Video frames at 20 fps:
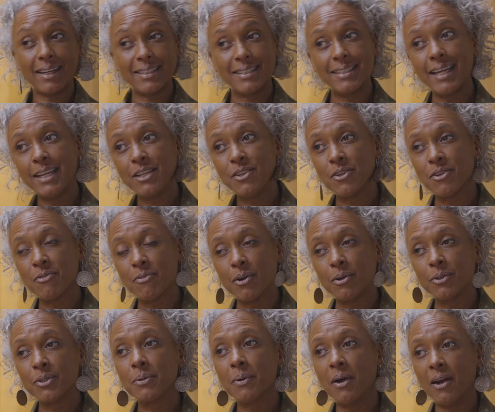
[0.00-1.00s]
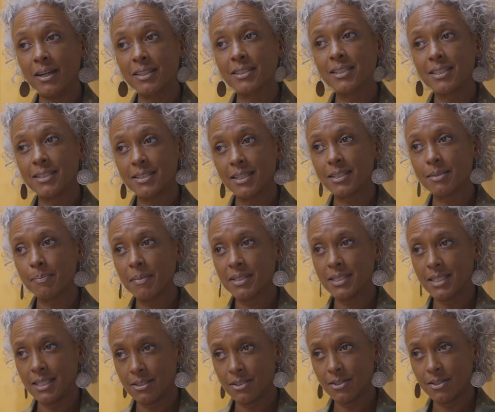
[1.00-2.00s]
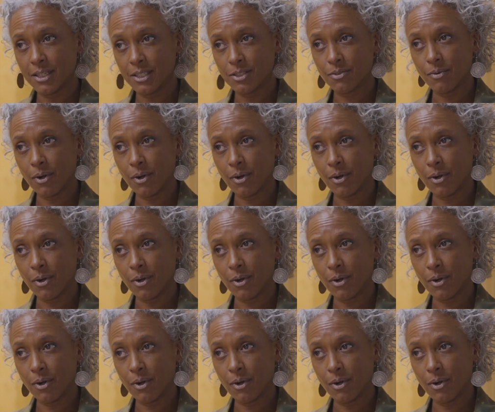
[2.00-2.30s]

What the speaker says: I say new role. You are actually 6 months into this